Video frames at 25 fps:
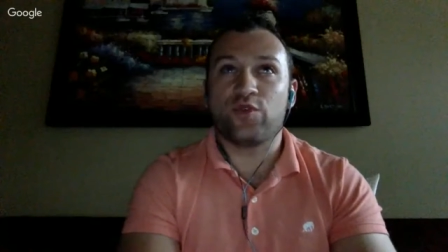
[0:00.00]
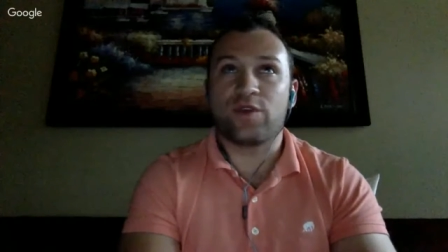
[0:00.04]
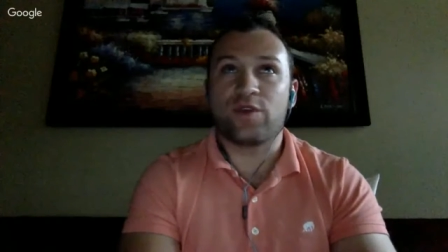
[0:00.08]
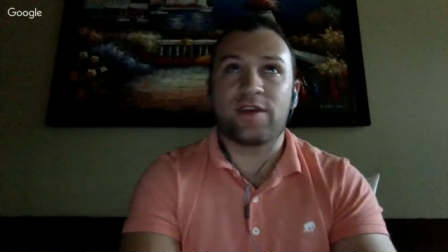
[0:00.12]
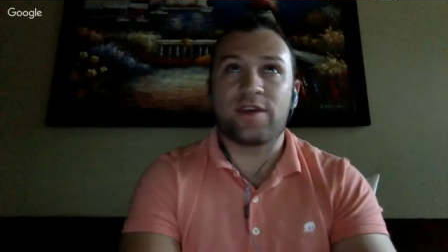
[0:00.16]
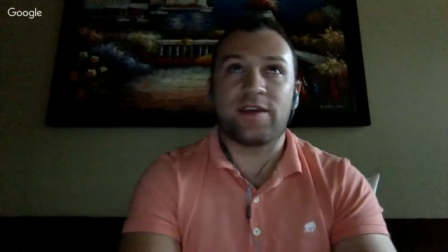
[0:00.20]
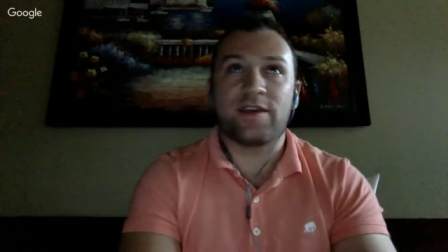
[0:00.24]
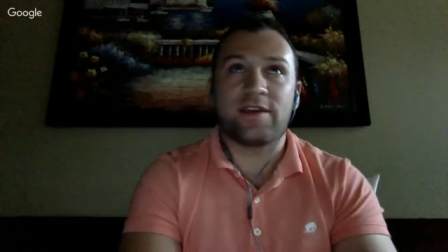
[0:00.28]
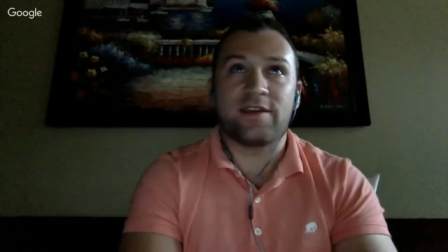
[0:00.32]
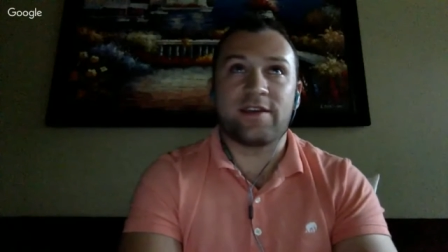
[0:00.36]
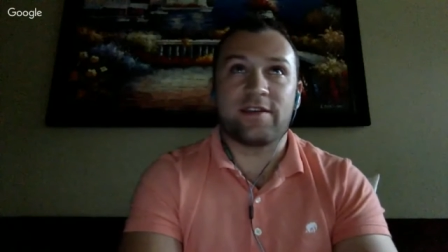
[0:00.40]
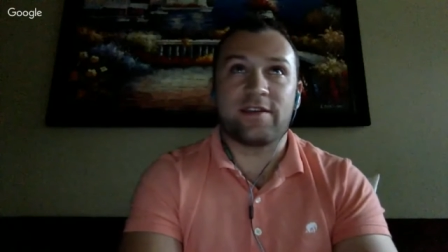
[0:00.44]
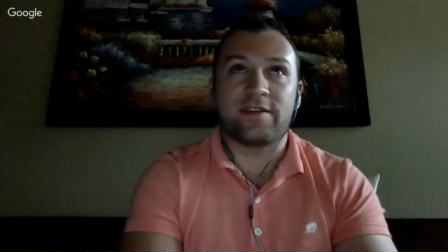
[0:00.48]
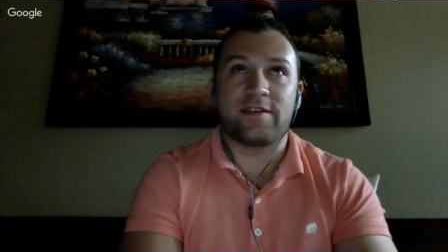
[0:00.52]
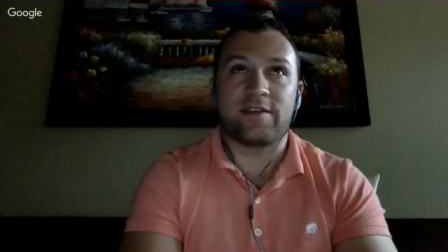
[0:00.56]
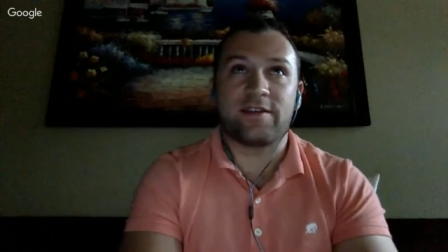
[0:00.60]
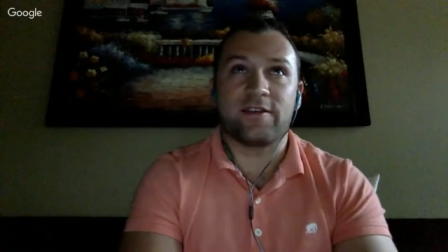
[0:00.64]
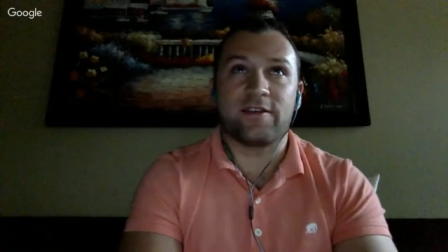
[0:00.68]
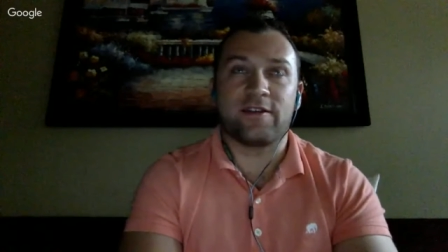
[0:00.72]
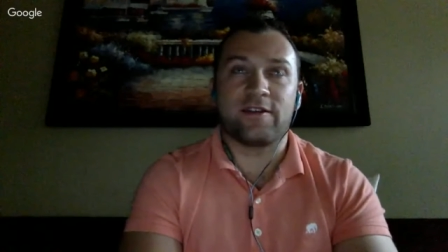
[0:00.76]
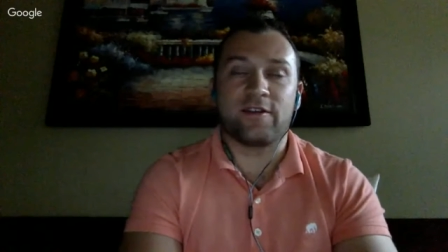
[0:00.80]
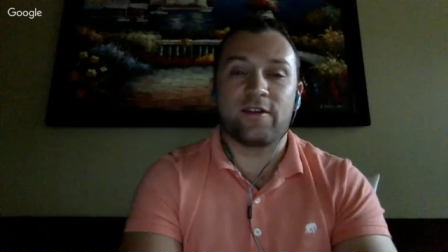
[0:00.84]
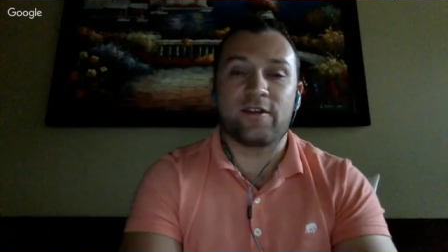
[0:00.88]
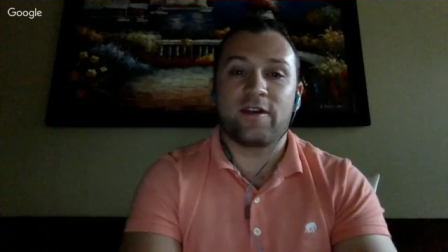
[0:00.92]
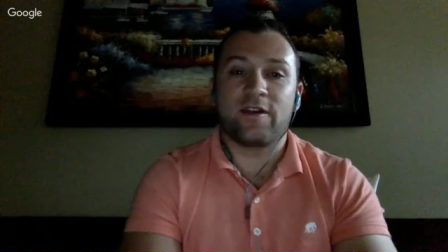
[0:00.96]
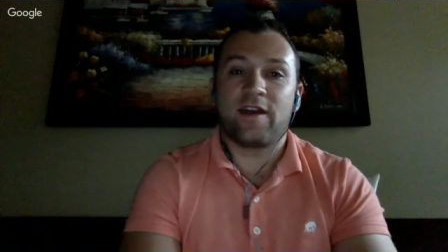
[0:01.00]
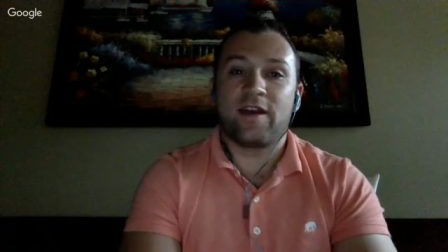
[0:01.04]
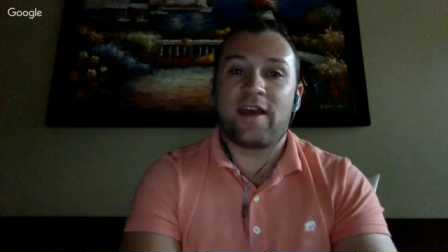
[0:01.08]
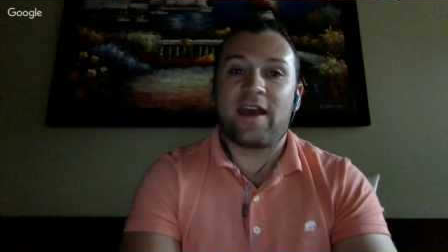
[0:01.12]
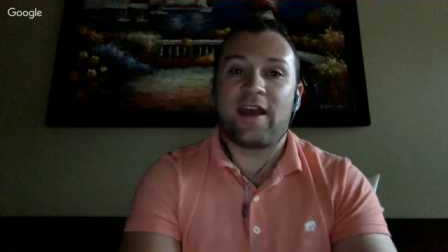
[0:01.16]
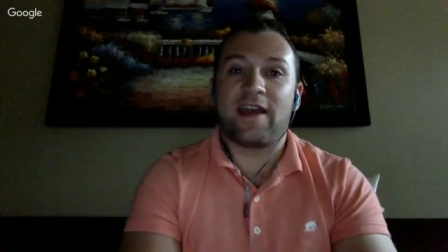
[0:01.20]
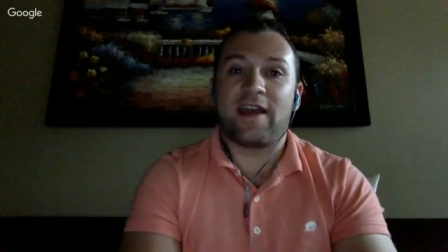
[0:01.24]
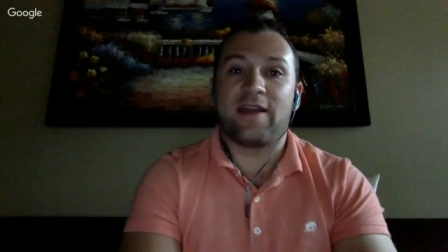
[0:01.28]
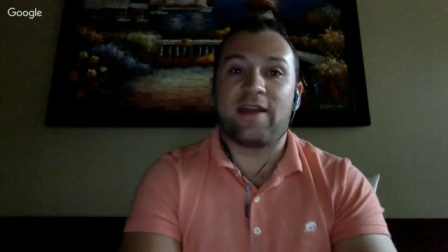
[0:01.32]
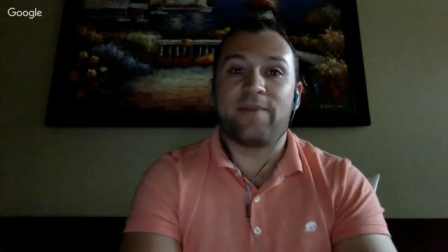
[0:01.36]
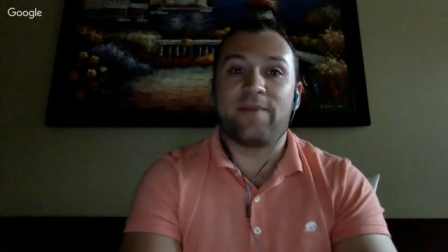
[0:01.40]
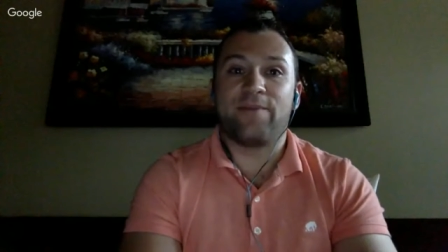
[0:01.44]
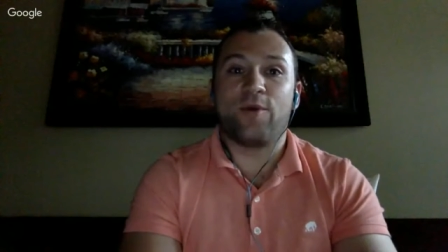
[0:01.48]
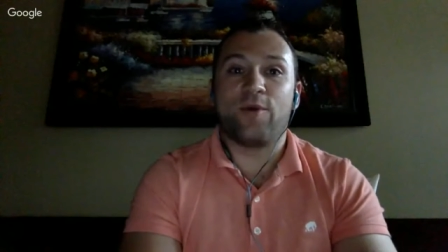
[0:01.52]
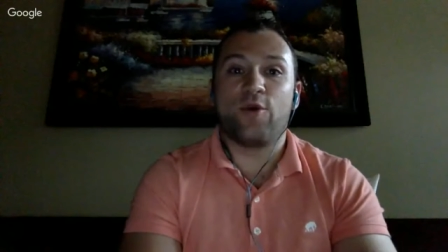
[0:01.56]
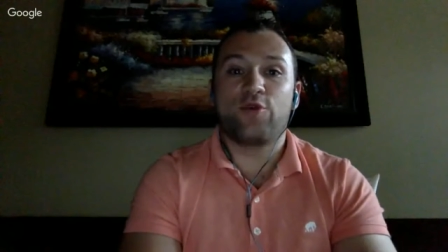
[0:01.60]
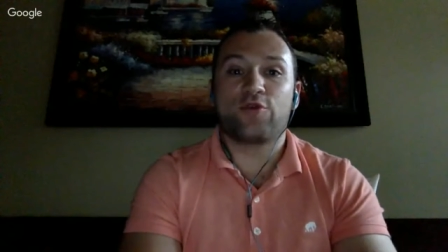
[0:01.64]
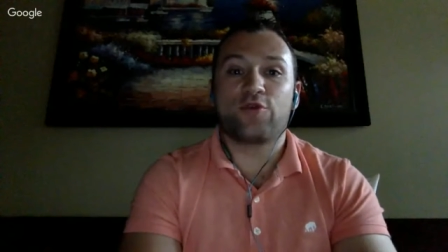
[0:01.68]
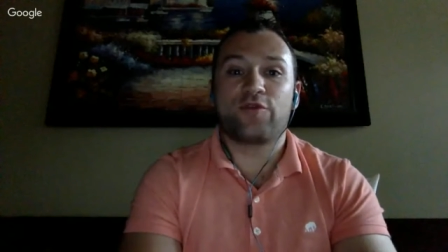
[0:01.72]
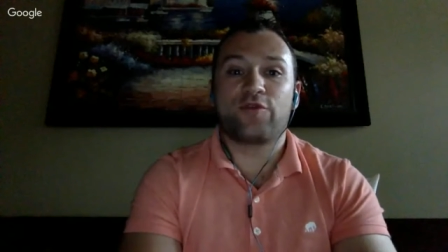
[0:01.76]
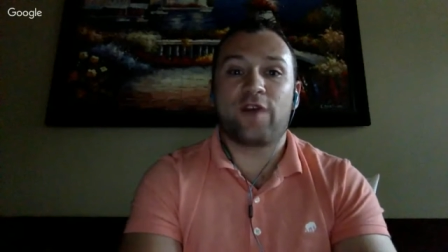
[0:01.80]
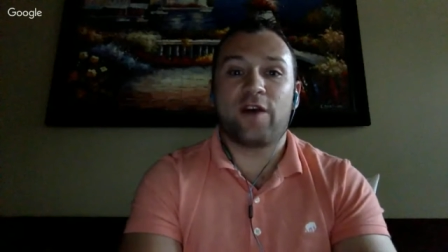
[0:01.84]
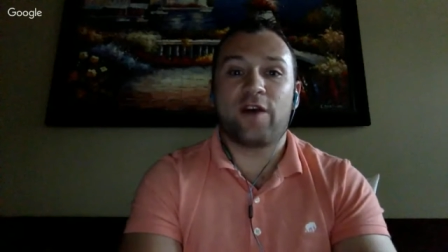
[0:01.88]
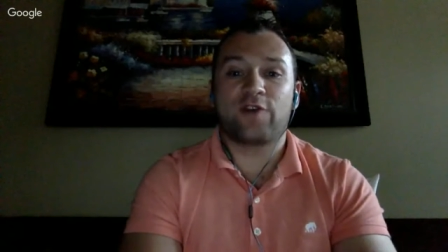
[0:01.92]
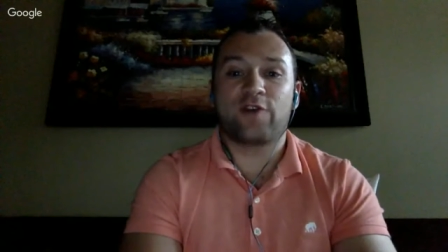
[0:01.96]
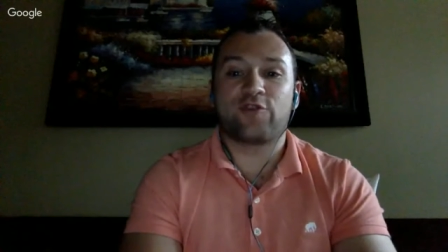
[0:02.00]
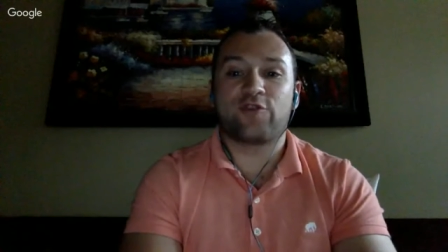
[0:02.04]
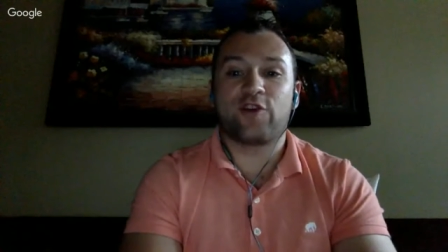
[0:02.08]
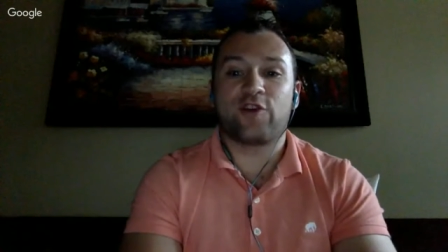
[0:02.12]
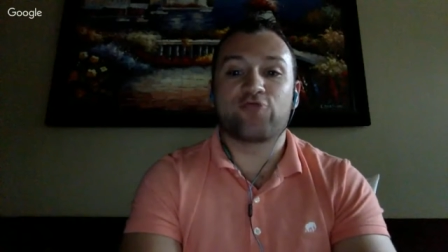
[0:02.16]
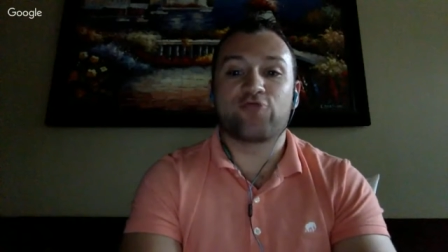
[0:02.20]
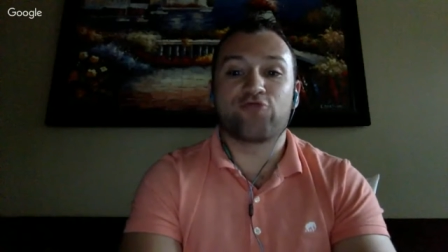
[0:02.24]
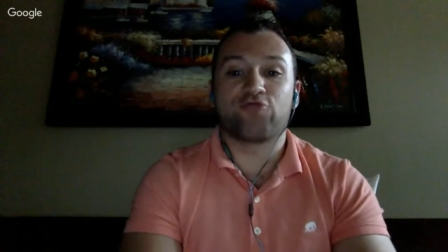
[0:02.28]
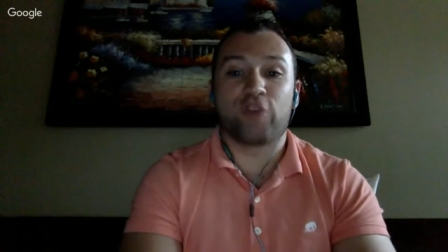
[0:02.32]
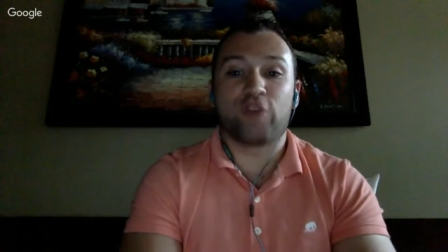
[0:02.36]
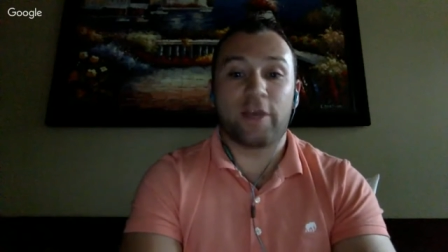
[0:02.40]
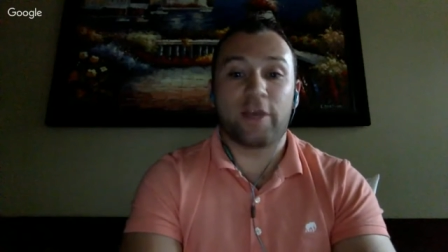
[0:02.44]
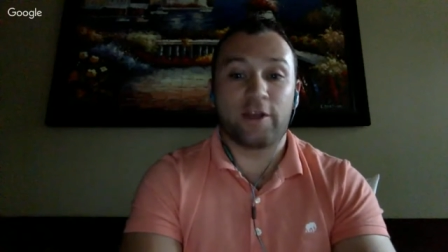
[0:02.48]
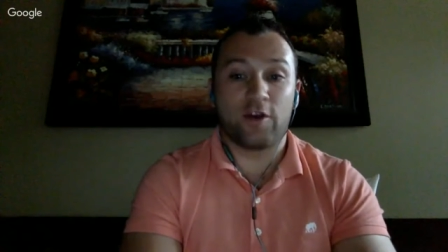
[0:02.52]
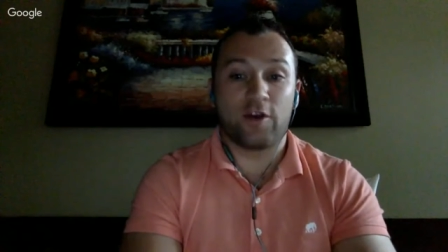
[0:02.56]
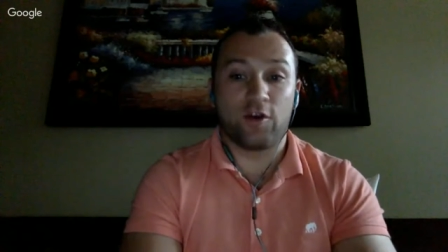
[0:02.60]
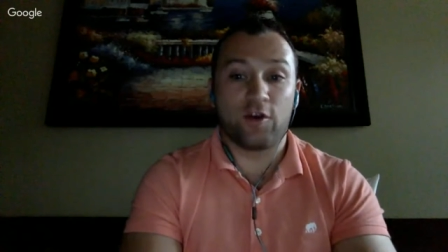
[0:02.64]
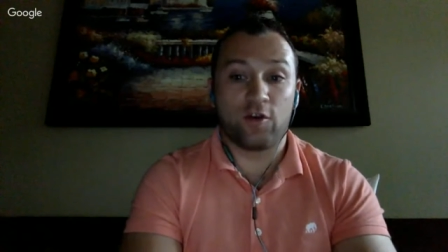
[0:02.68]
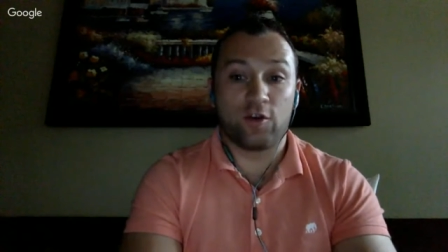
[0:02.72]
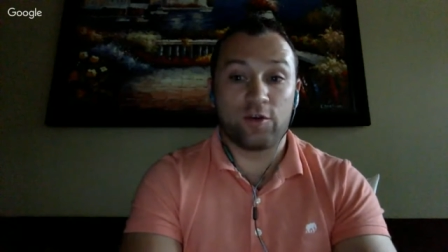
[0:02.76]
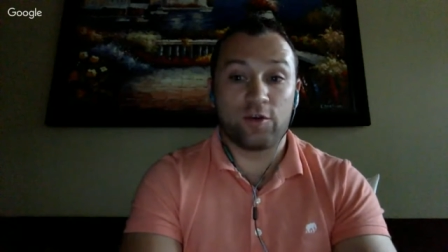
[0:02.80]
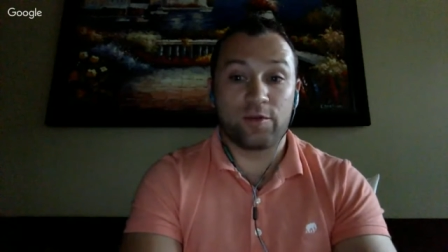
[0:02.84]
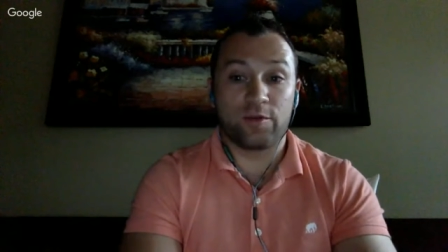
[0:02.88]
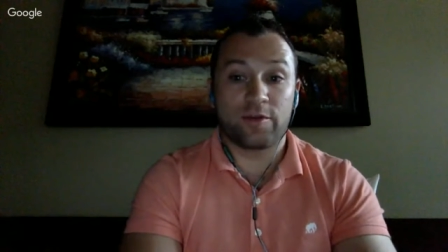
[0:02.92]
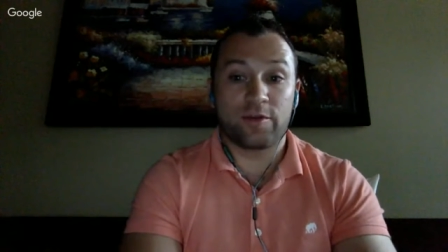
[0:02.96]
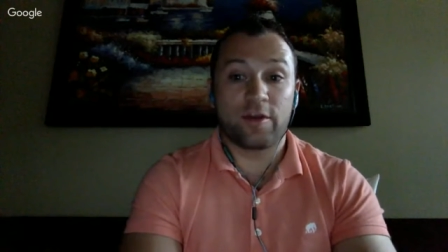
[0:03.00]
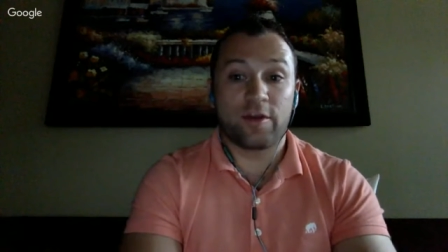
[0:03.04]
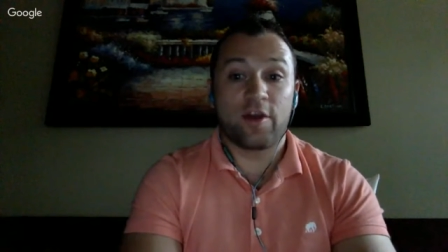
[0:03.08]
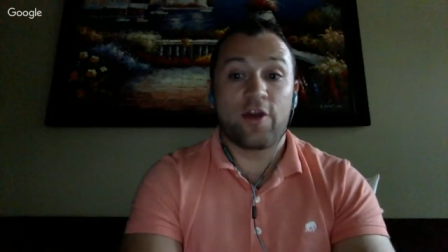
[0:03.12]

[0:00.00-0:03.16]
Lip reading: keys here, and it both revolves around right arms.